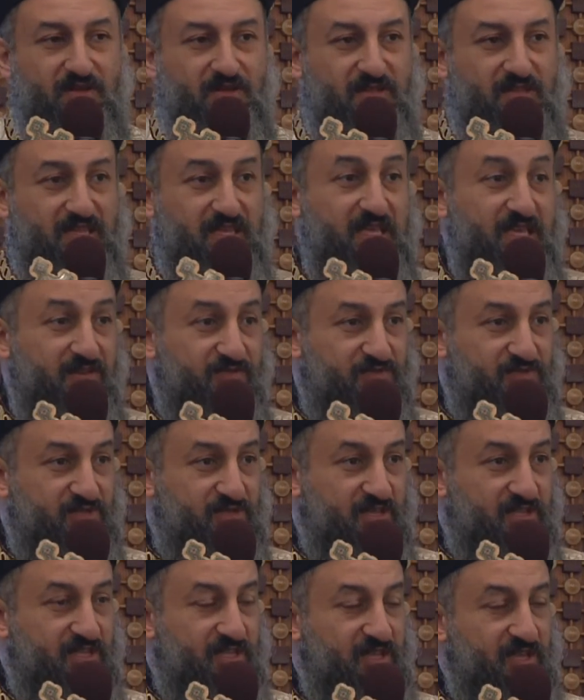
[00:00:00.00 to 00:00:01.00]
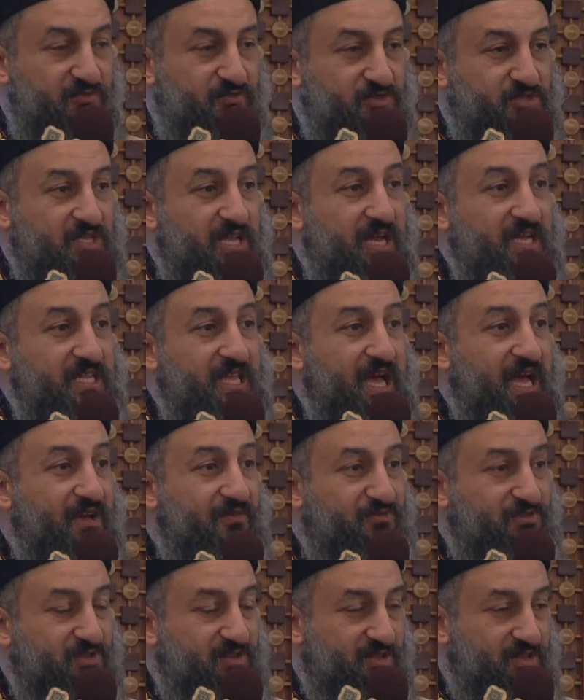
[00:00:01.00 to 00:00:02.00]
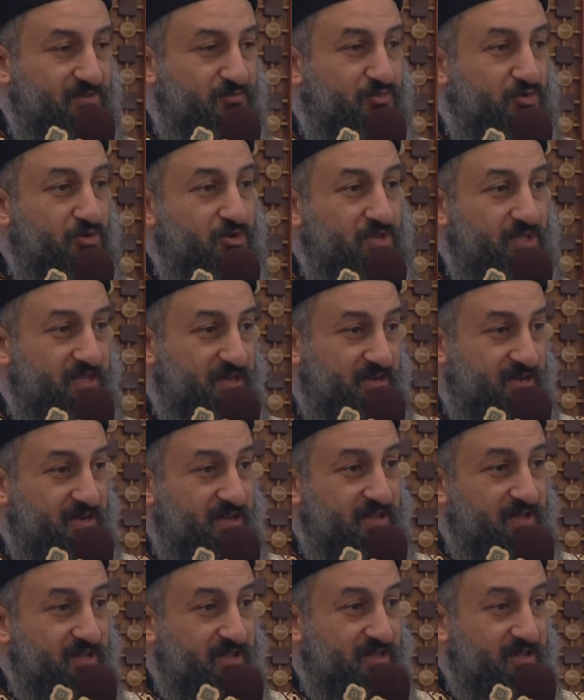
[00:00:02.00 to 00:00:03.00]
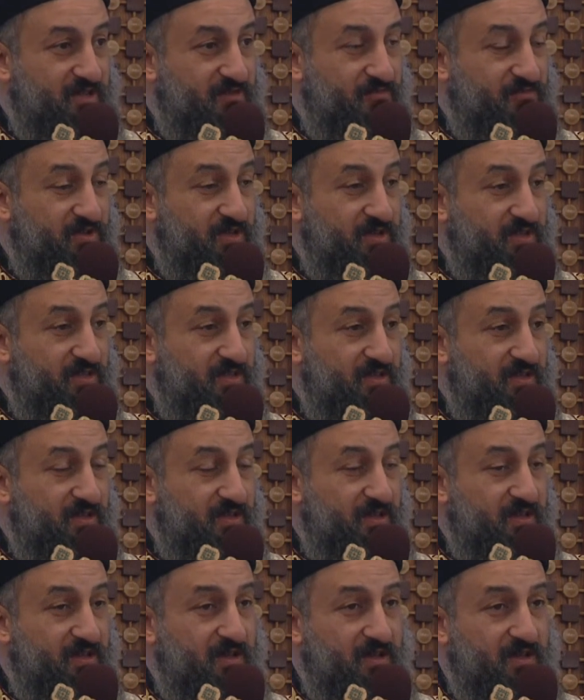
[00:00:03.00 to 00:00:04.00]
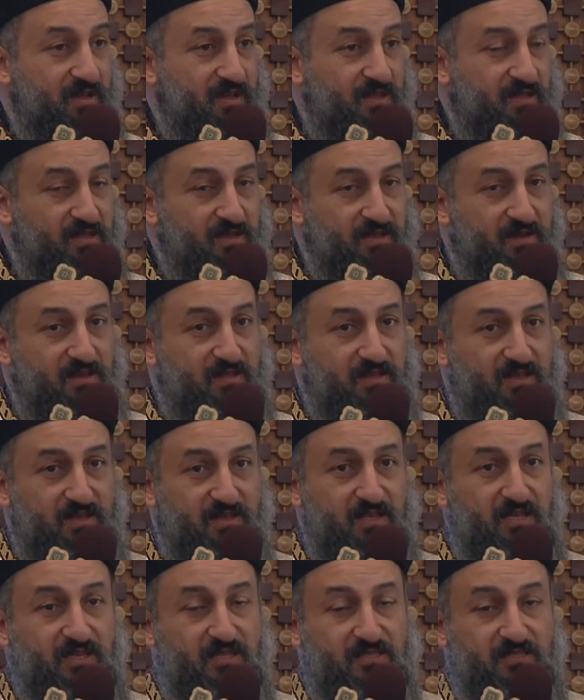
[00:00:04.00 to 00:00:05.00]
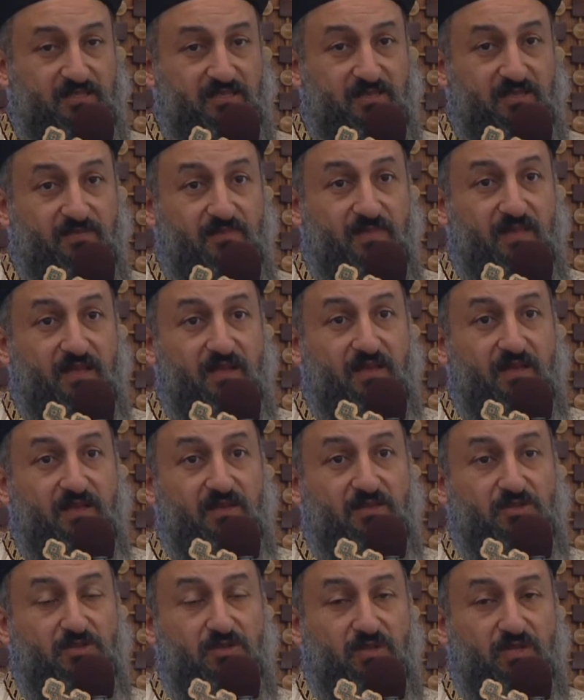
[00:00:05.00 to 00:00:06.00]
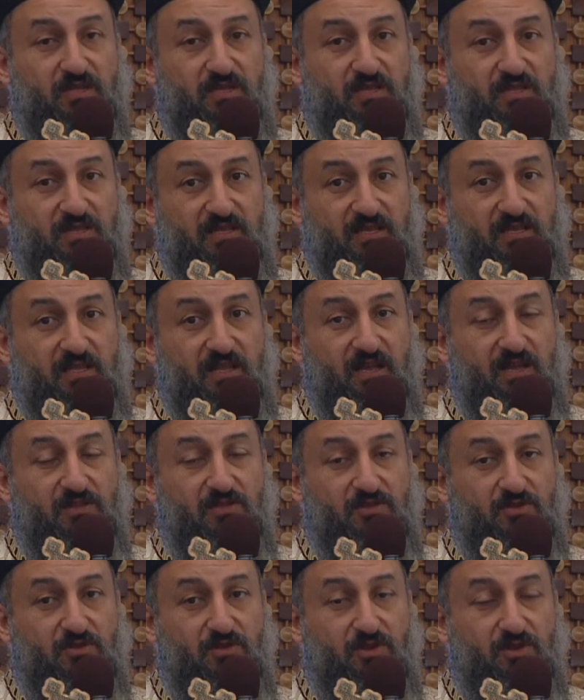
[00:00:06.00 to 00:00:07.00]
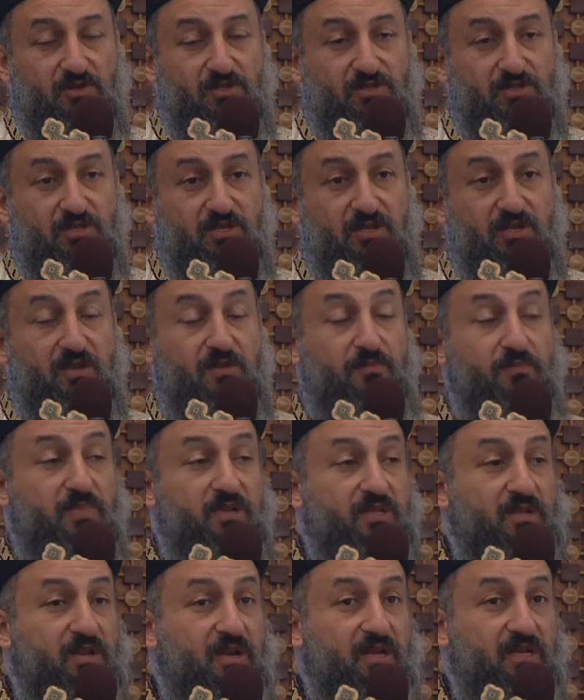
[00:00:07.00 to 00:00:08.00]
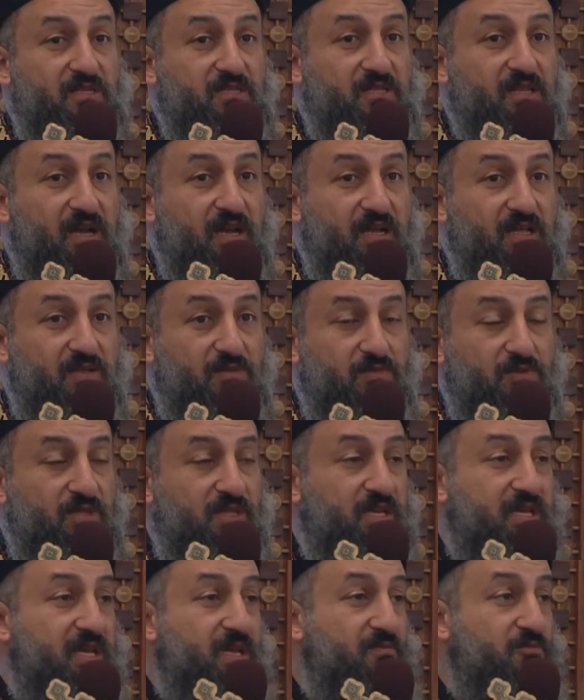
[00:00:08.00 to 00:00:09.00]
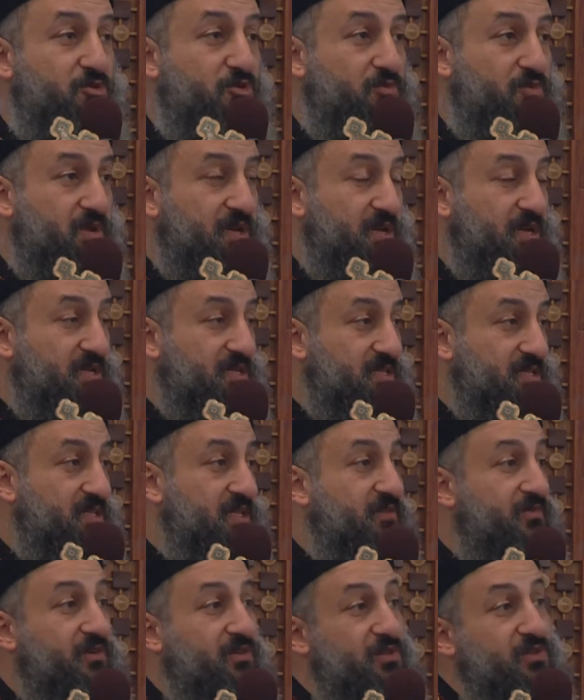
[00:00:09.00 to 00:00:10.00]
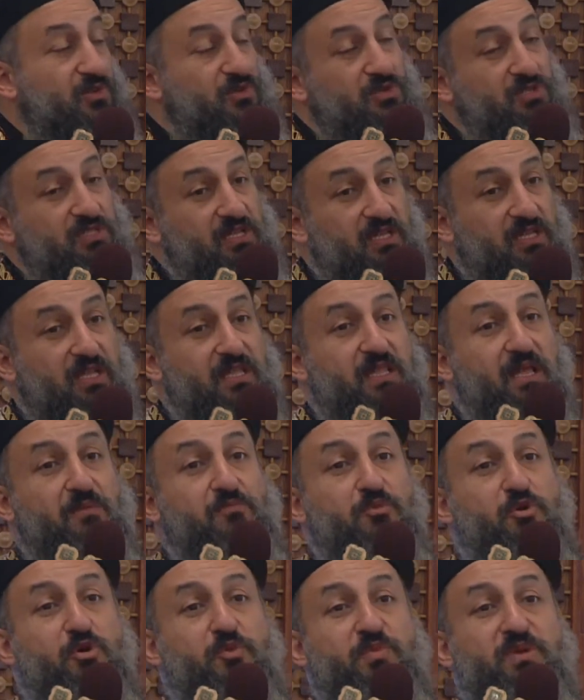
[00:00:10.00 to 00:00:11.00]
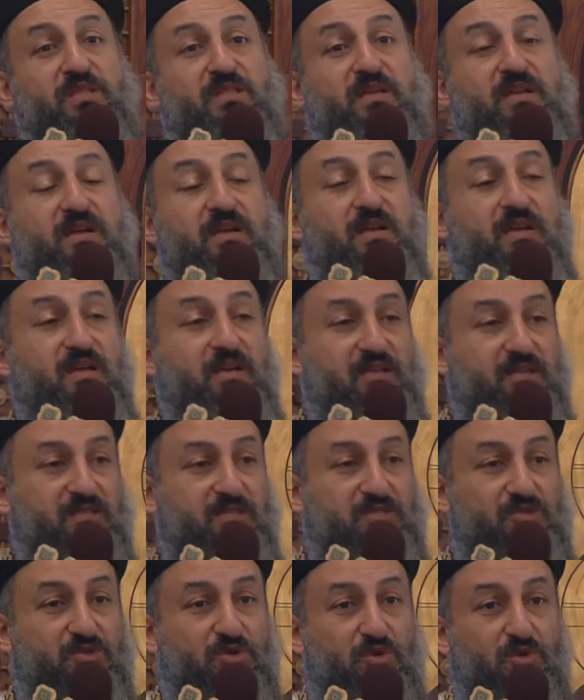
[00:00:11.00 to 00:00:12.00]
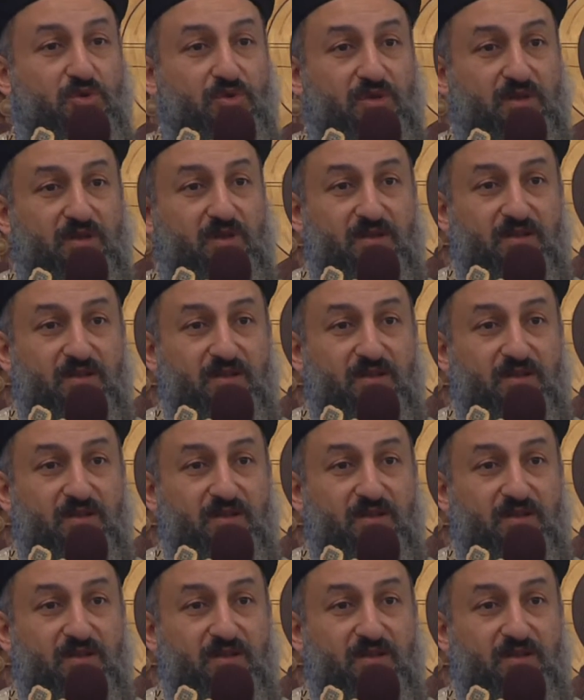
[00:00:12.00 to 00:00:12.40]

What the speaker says: thieves. The thieves died after. They broke their feet, their knees, so that they die on the cross. But Christ died. When they came to break his knees, they found that he was dead. At that moment, his soul,